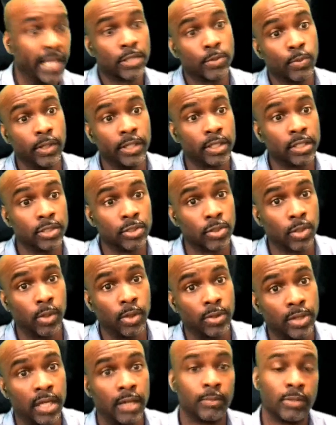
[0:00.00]
wanted to
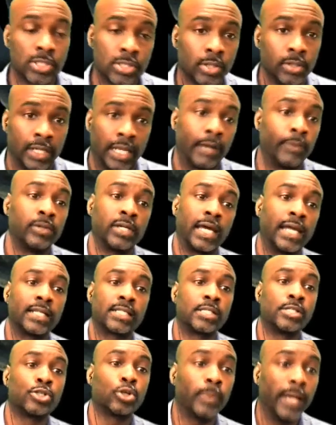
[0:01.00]
control them. And so now we got a
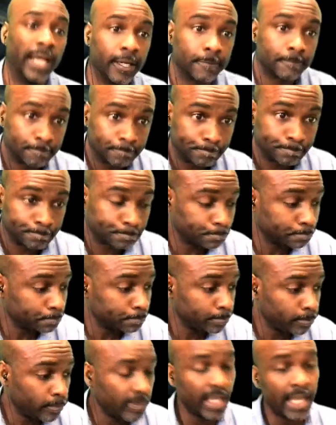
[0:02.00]
central bank.
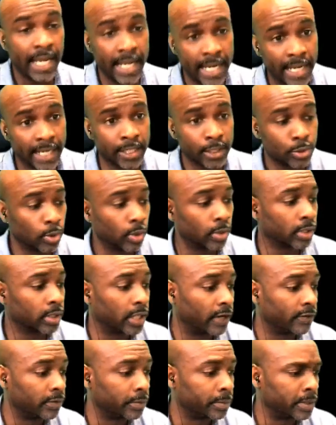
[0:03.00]
And they control the
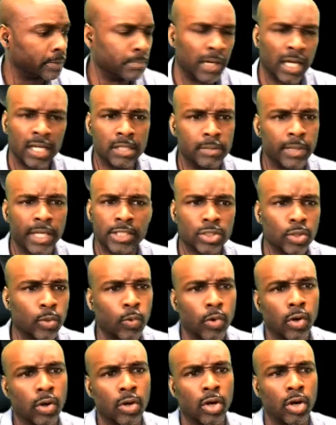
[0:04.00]
government. Money makes the
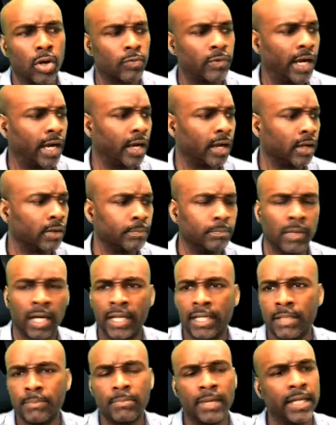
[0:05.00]
world go round.
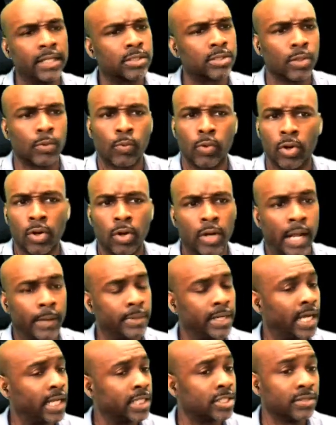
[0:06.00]
Money makes the world,
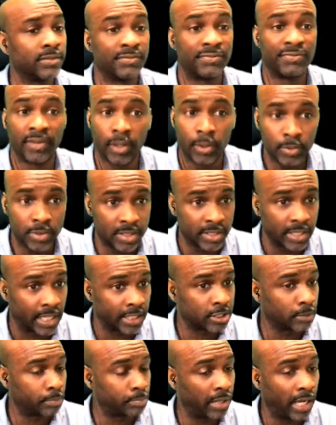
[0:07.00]
not your votes,
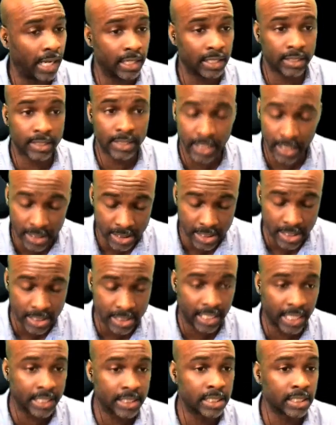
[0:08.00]
not your politicians,
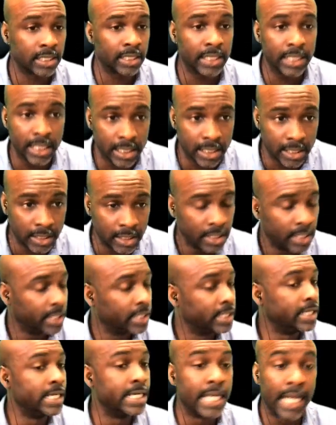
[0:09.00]
not your leader,
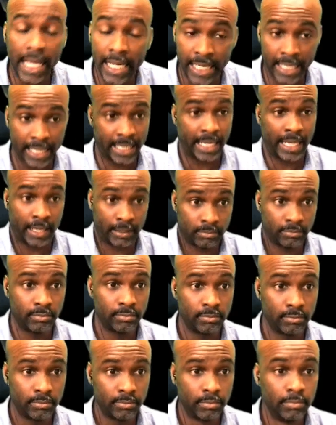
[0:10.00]
none of that.
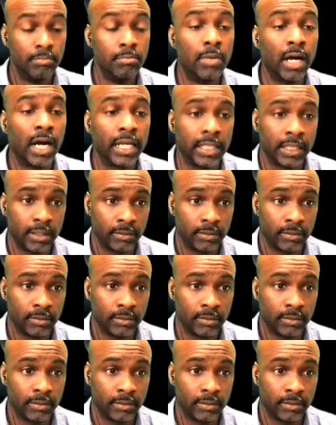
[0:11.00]
Money.